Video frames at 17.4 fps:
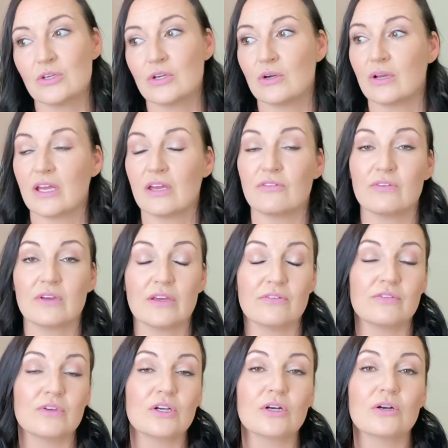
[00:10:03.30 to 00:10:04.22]
know,
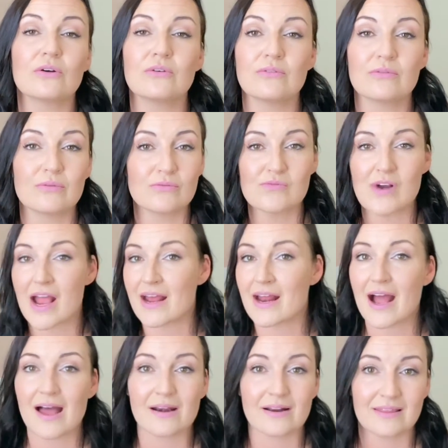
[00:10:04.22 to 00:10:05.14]
if you're right
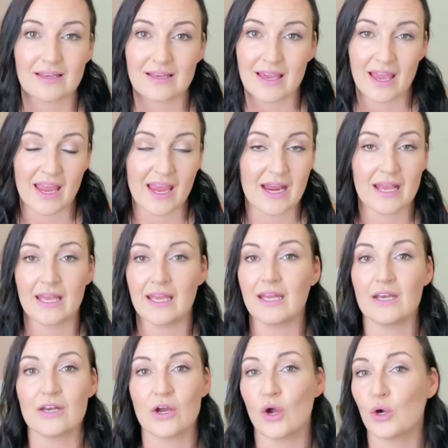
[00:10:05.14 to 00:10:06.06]
out of the gate
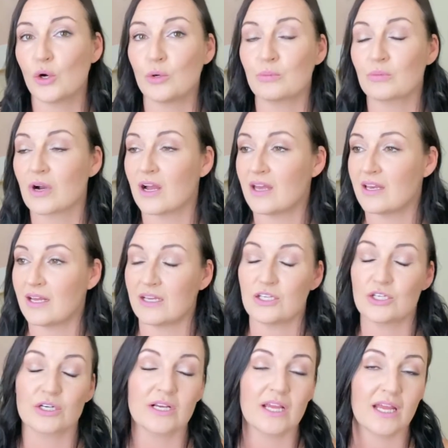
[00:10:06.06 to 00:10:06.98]
hitting a home run and
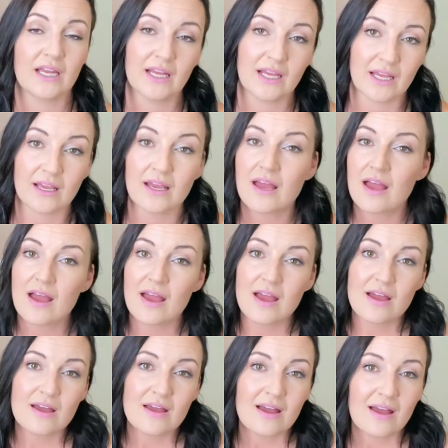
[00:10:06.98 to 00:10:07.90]
you're getting
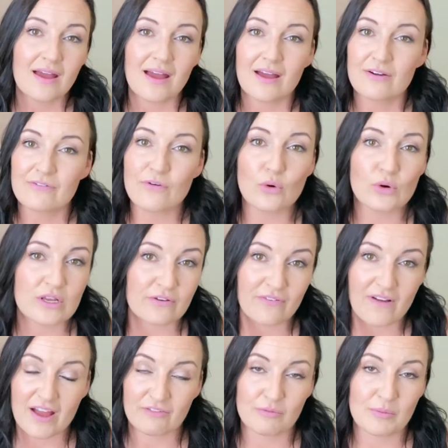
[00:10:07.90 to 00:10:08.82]

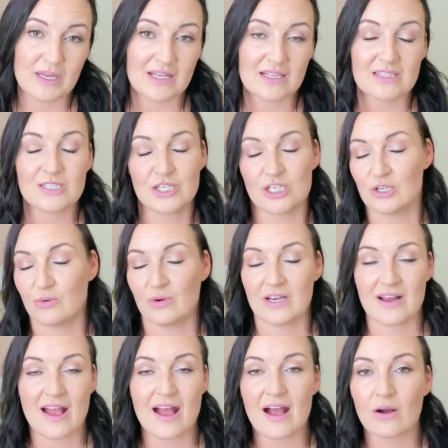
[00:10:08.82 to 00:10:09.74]
45 minutes to
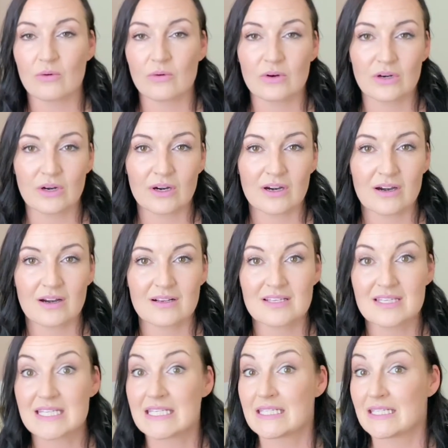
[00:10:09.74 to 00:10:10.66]
an hour,
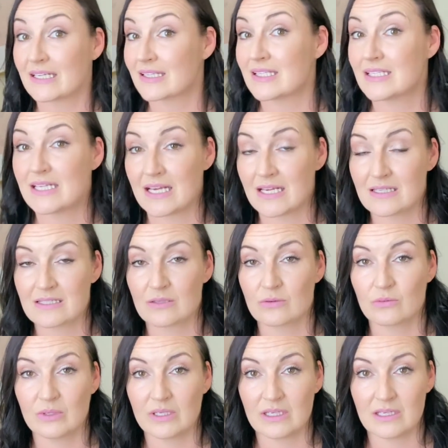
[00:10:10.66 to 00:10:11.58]
6 days a
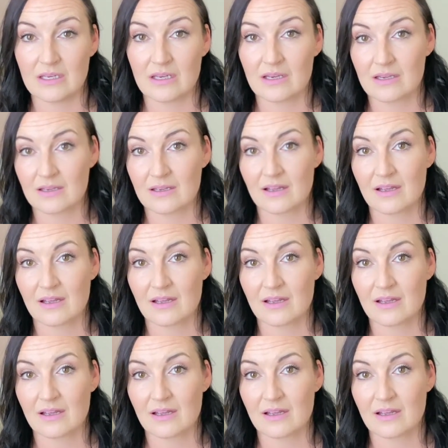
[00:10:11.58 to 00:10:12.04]
week,